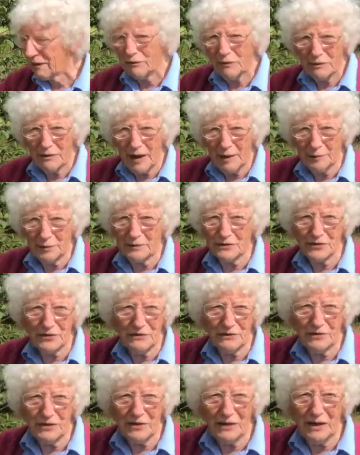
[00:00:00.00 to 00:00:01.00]
with apples
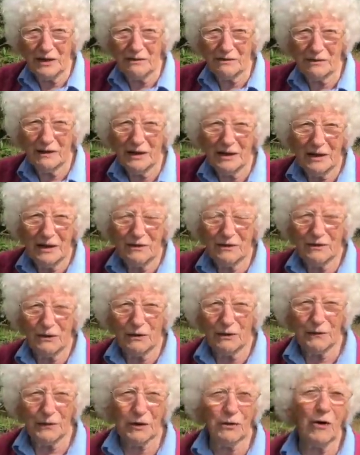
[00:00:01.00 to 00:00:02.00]
underneath, all
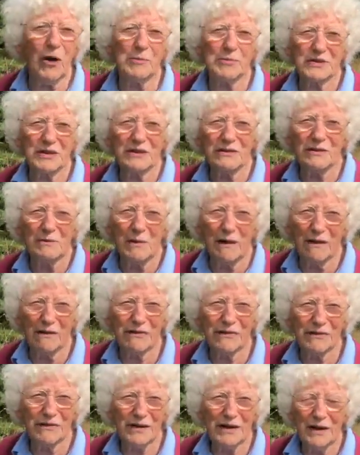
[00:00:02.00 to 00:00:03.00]
the crops that come off,
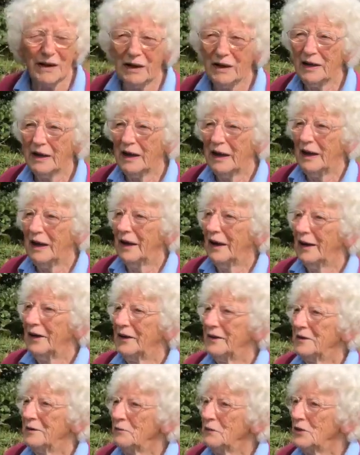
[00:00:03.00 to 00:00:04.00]

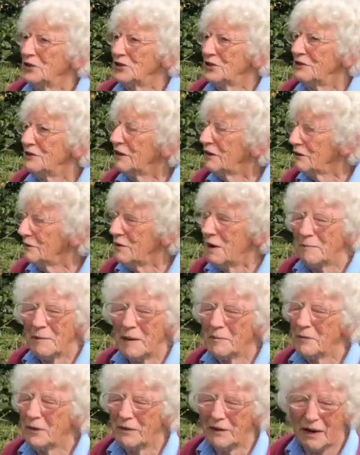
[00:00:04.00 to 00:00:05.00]
which they can
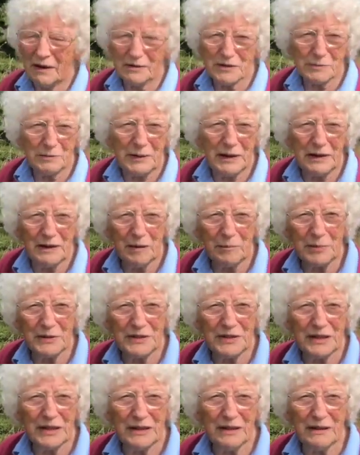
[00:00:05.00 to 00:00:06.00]
remember that as being a
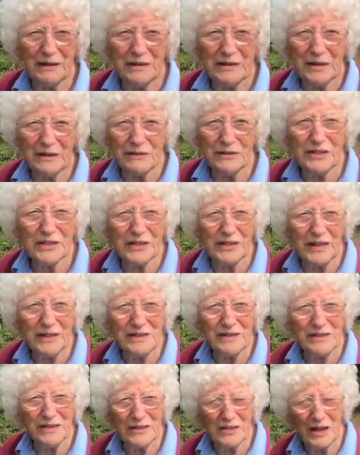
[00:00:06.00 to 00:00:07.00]
particularly
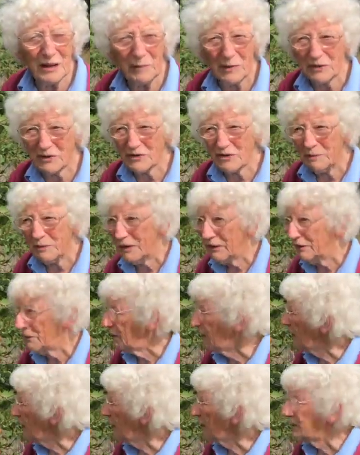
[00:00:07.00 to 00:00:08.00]
devastating time because, I mean, they
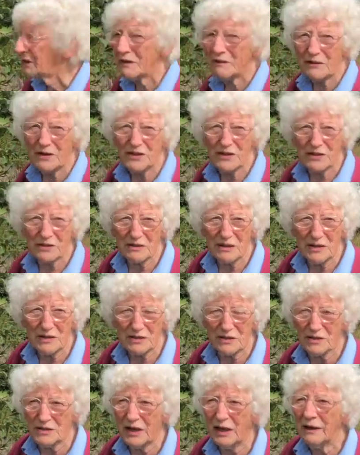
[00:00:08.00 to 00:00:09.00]
relied on this to
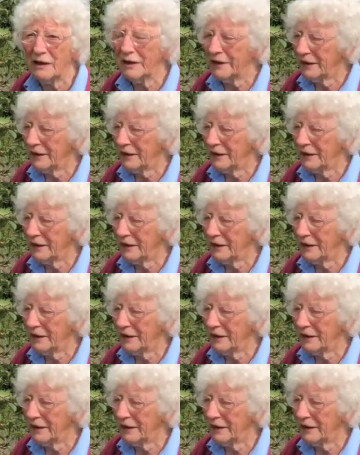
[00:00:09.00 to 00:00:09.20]
sell.